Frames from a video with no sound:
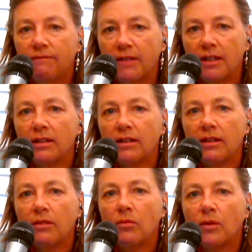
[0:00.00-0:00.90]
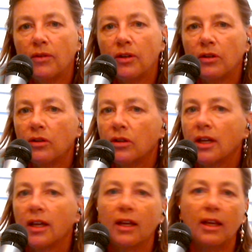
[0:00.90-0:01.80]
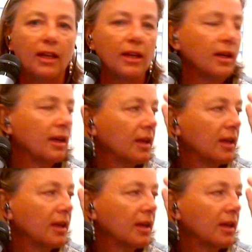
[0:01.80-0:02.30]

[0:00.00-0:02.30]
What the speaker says: feel whether you're looking